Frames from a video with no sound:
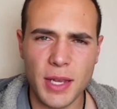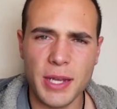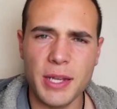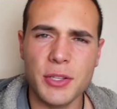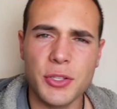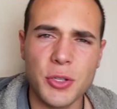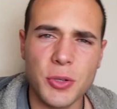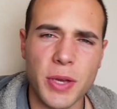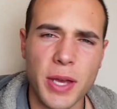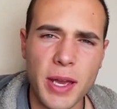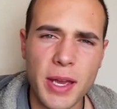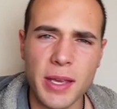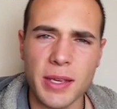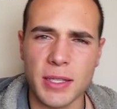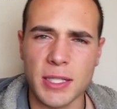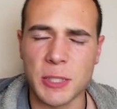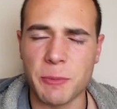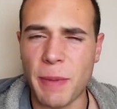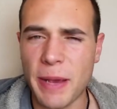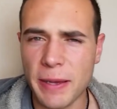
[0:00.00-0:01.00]
And it's okay,
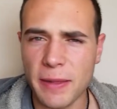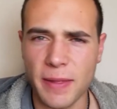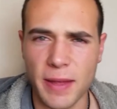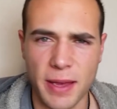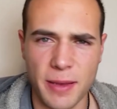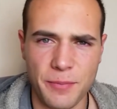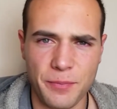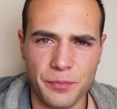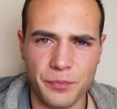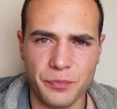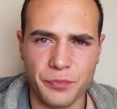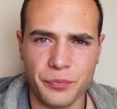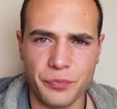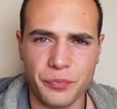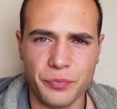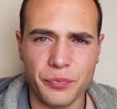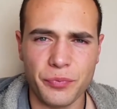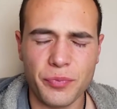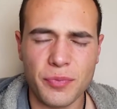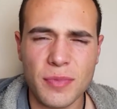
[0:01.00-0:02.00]
expect that.
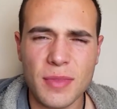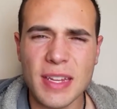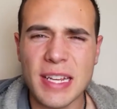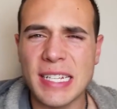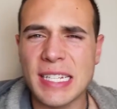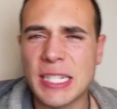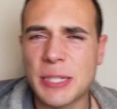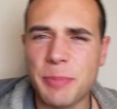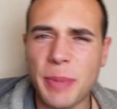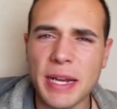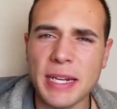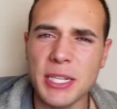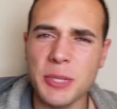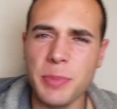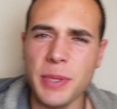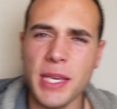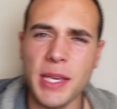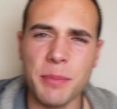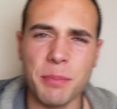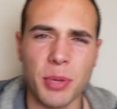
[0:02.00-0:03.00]
Expect to
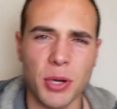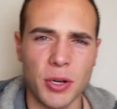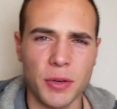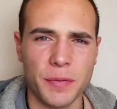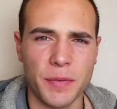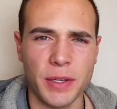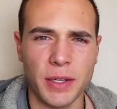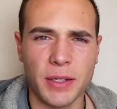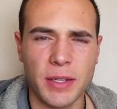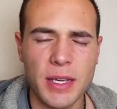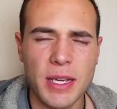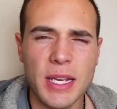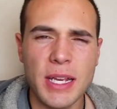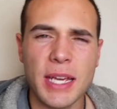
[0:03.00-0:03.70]
be imperfect.